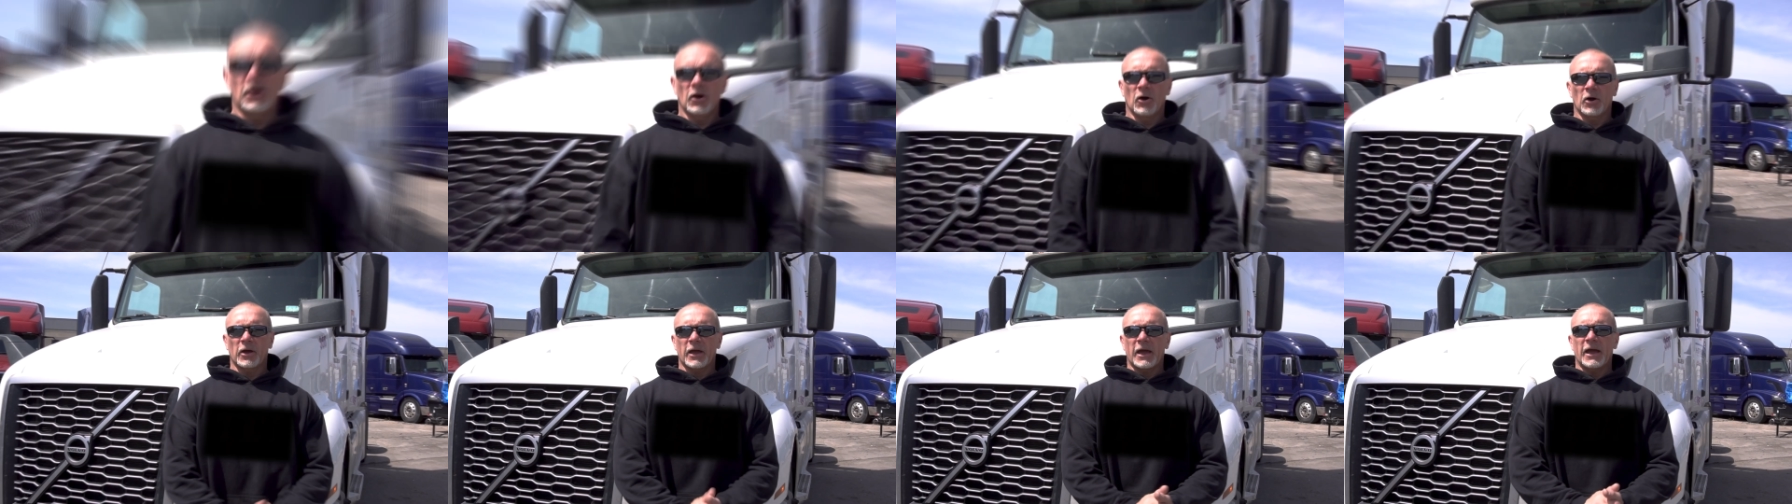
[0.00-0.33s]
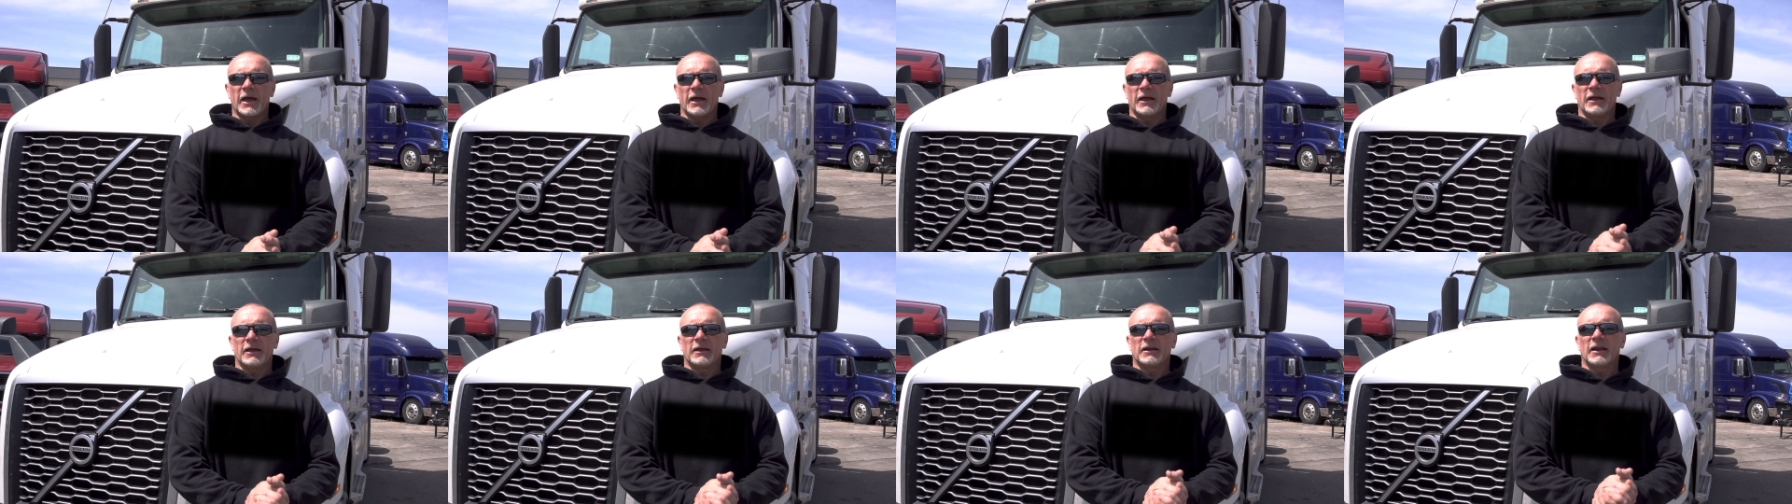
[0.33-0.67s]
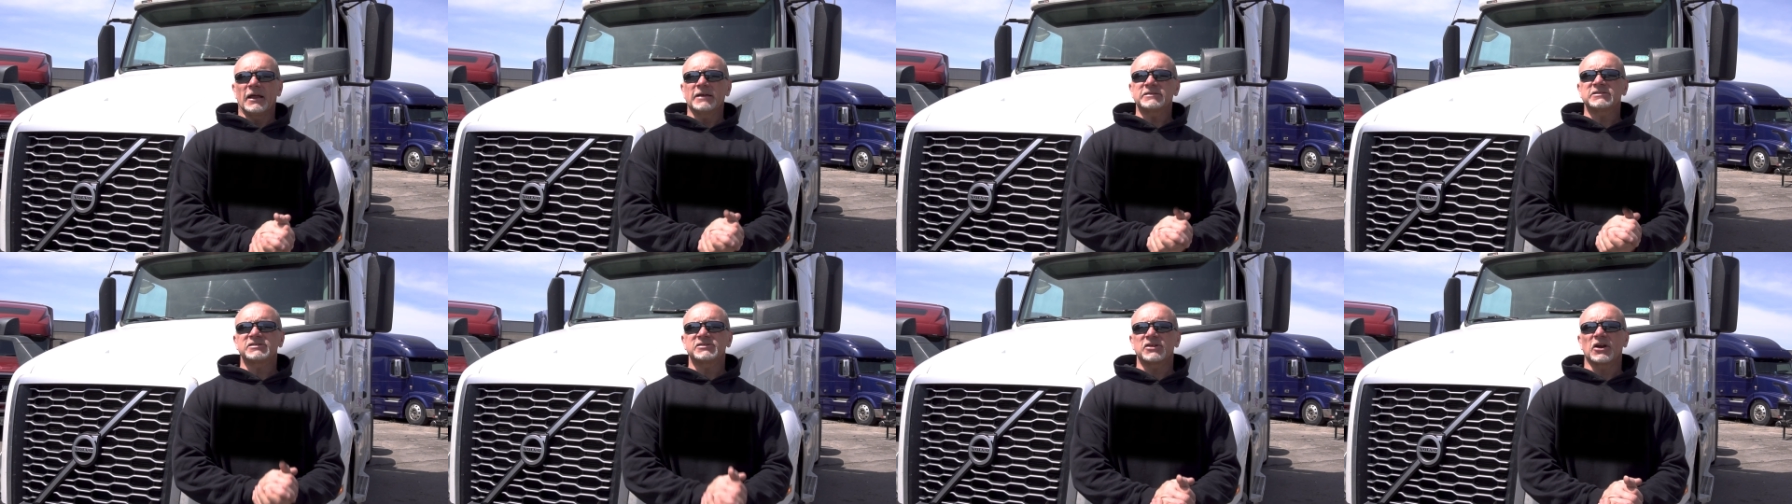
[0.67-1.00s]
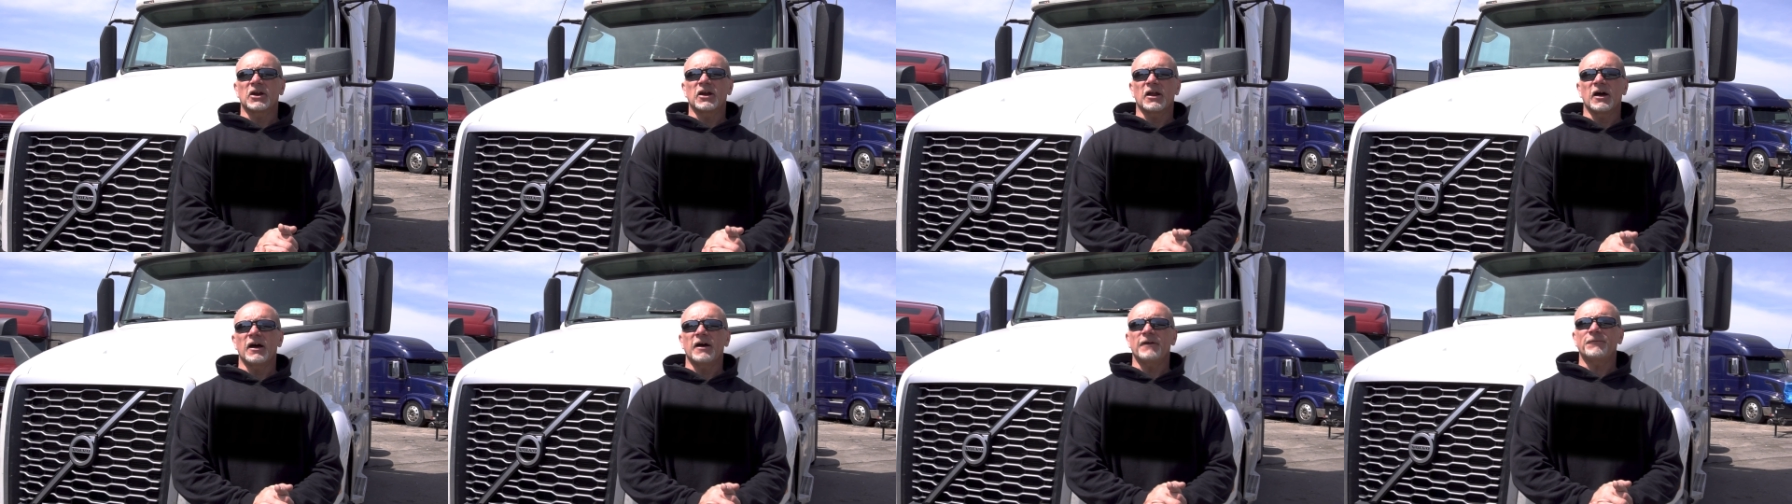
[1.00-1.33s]
Okay, let's
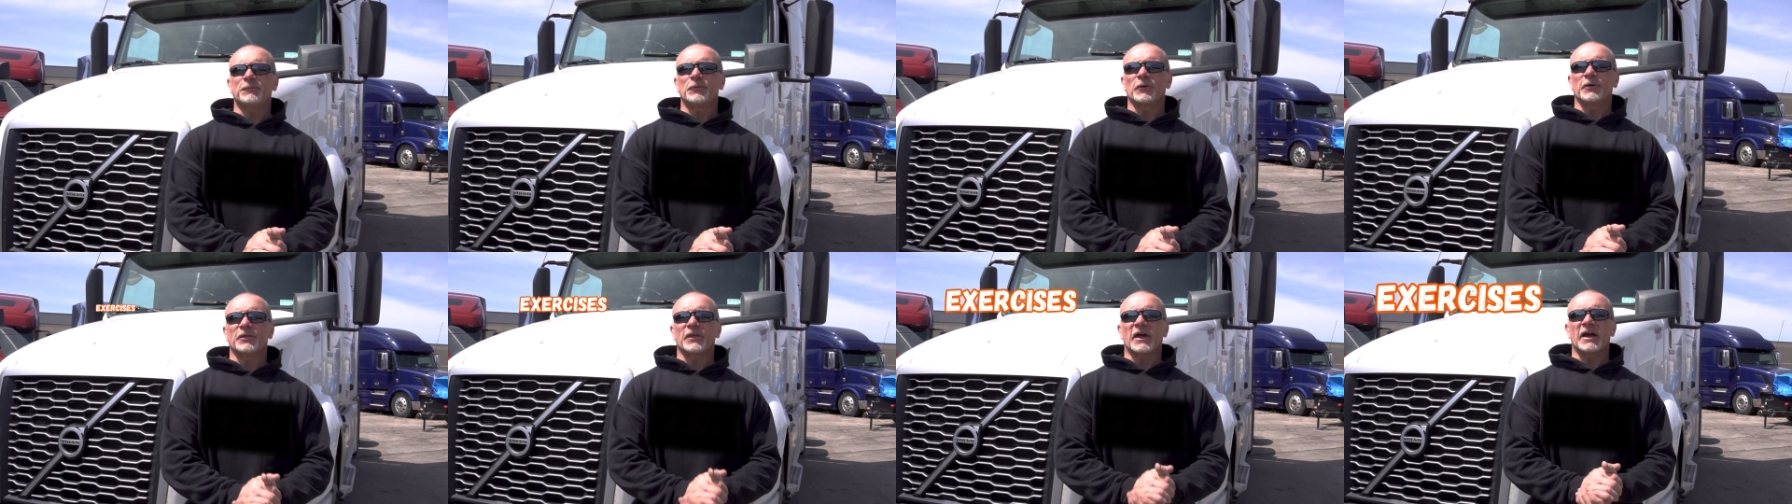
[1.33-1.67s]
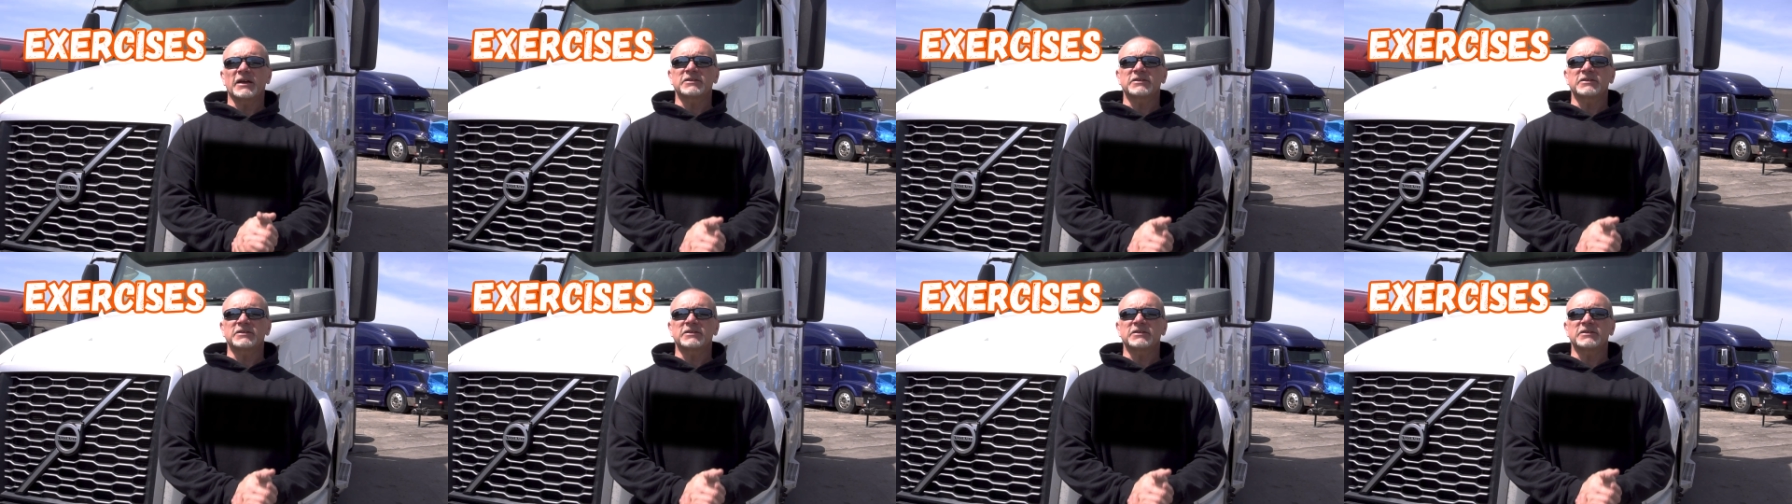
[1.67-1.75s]
start off with